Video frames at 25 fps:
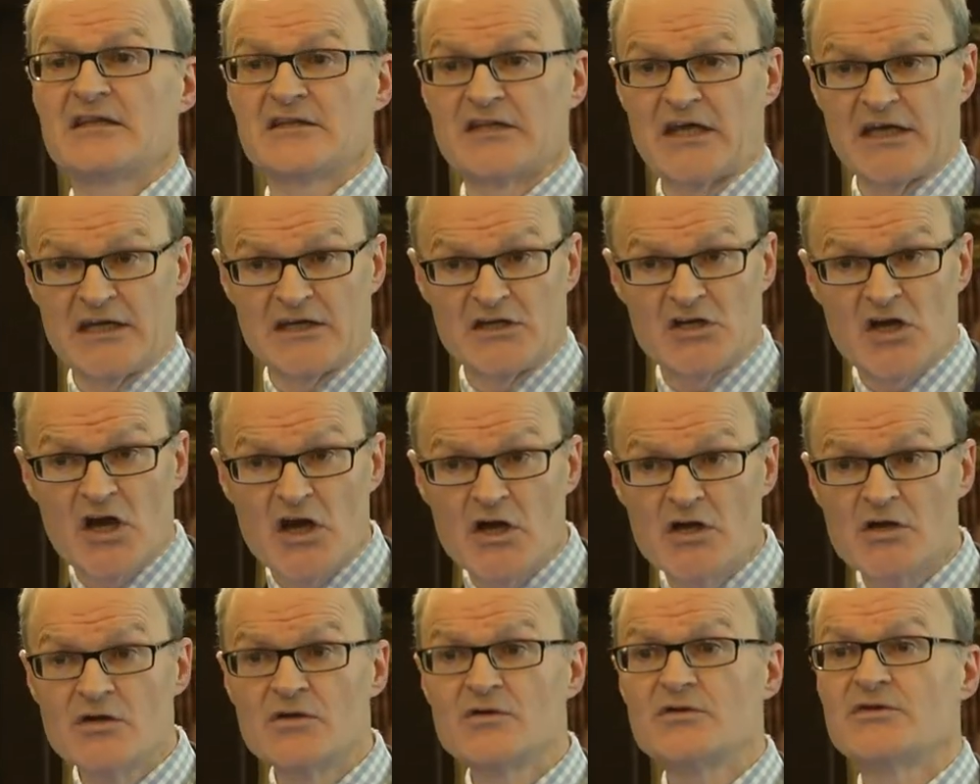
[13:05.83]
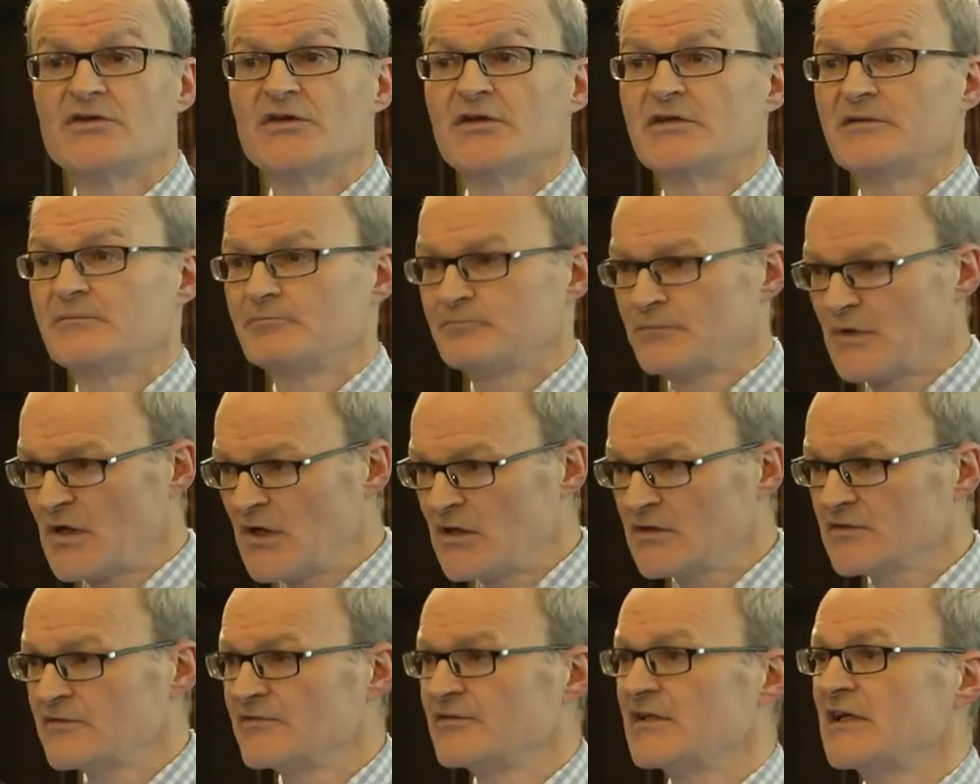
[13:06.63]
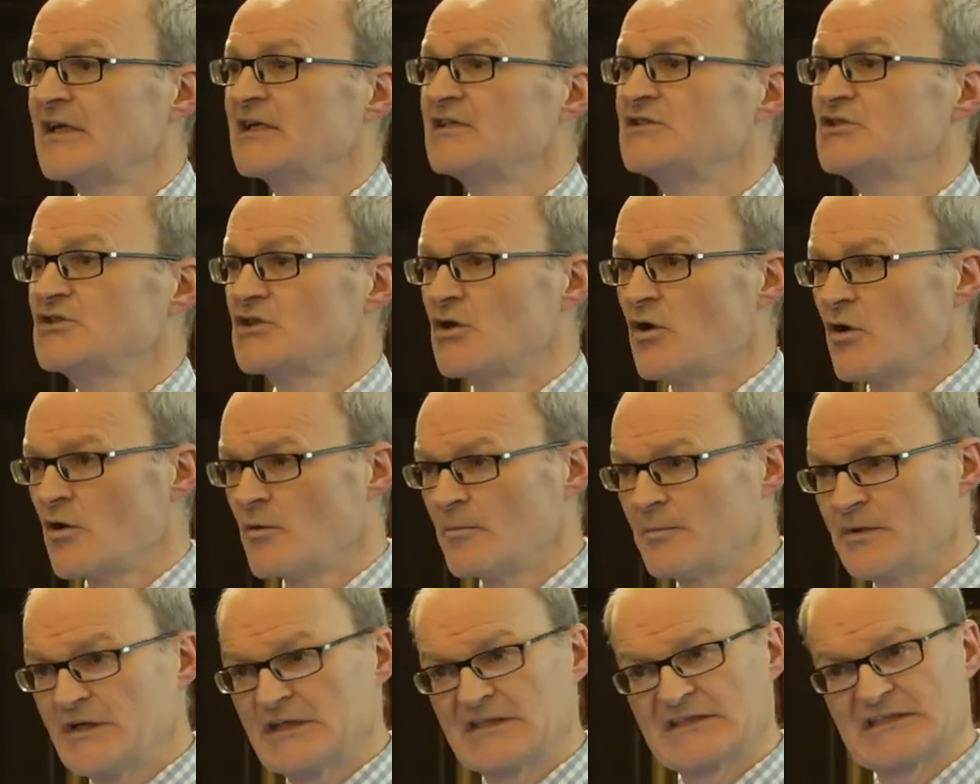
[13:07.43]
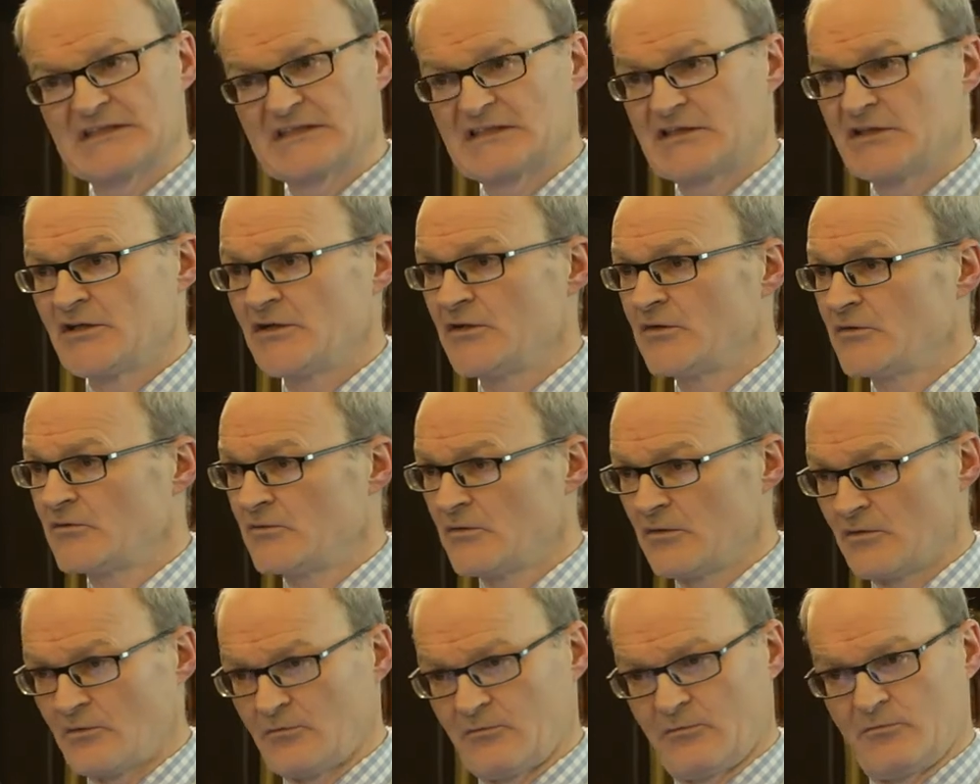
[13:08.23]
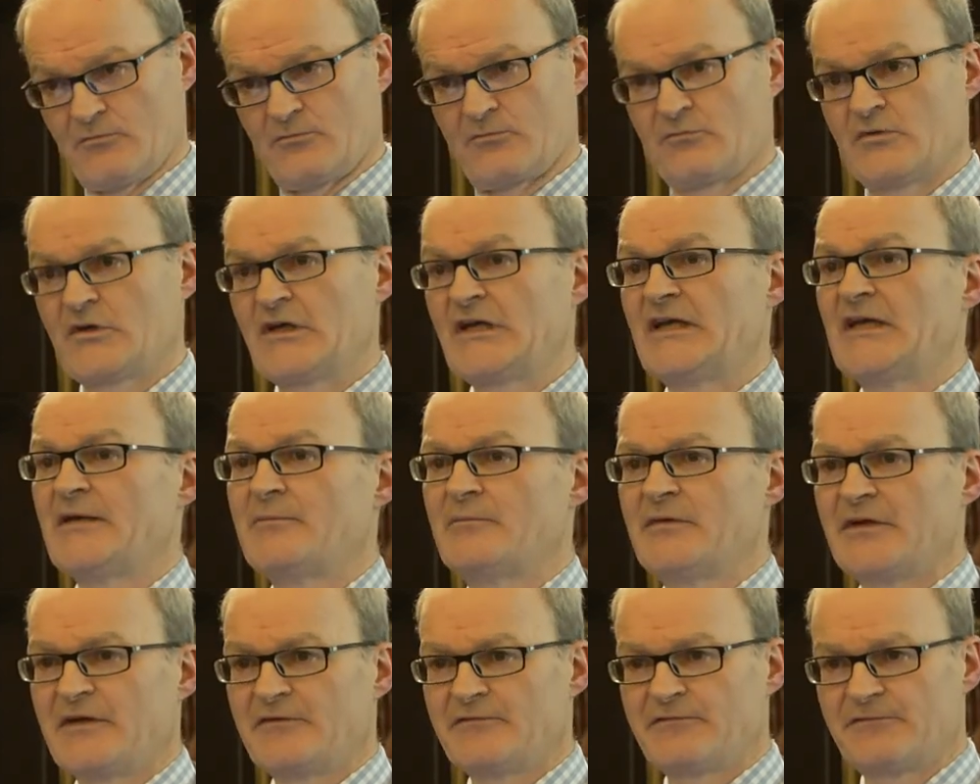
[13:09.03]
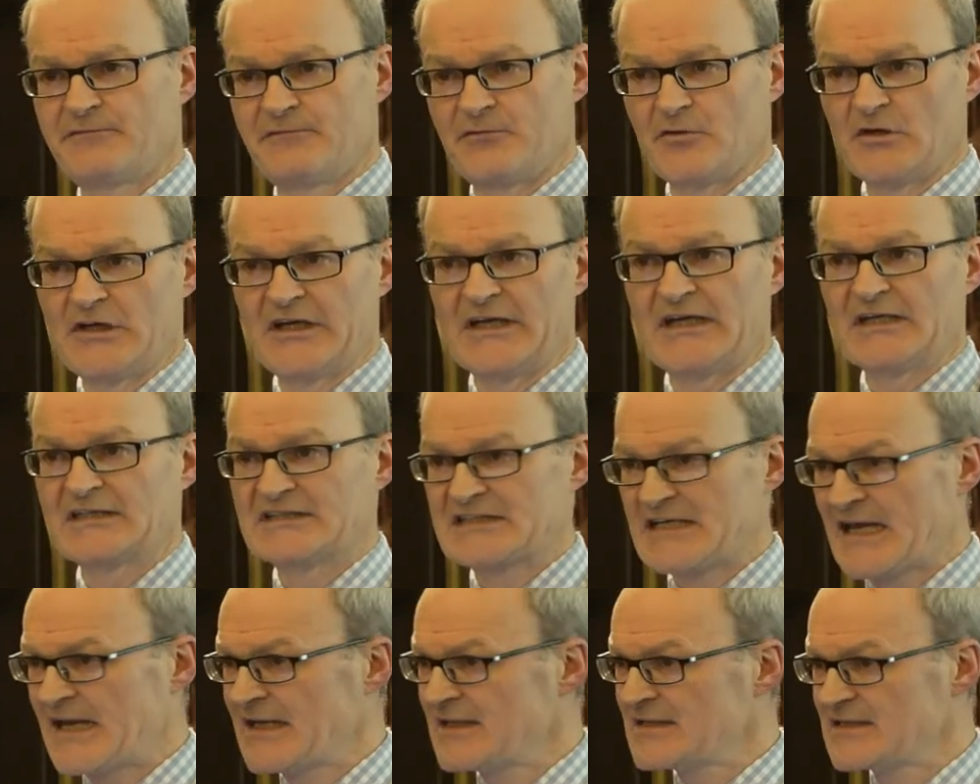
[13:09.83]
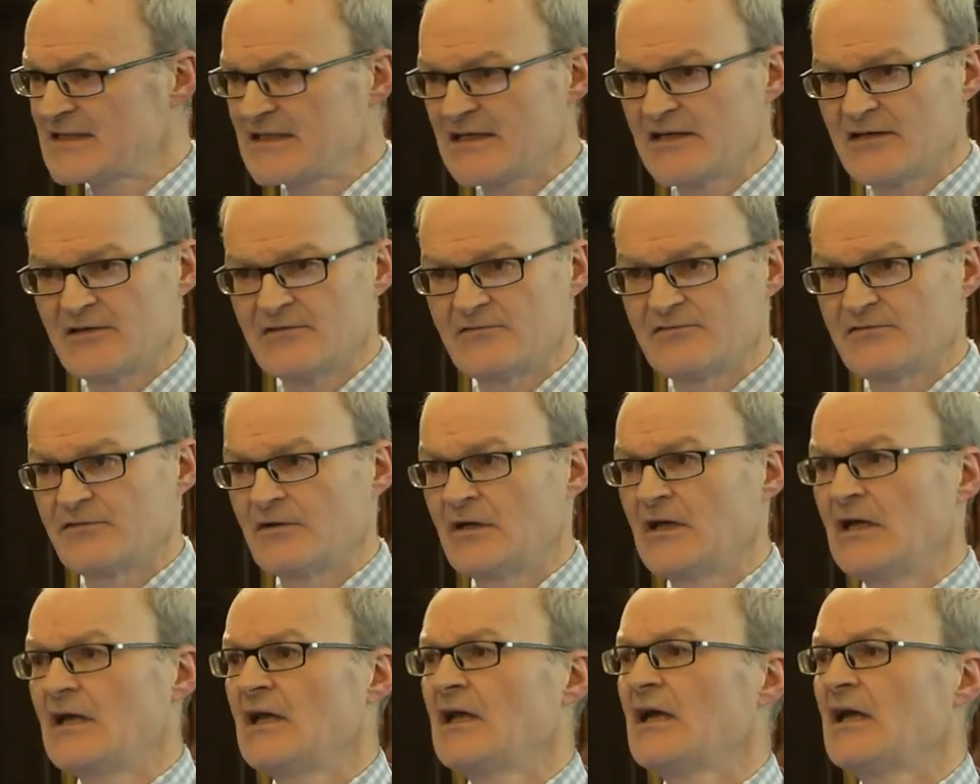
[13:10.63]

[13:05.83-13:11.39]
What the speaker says: They know that part of their job is to really be fully attentive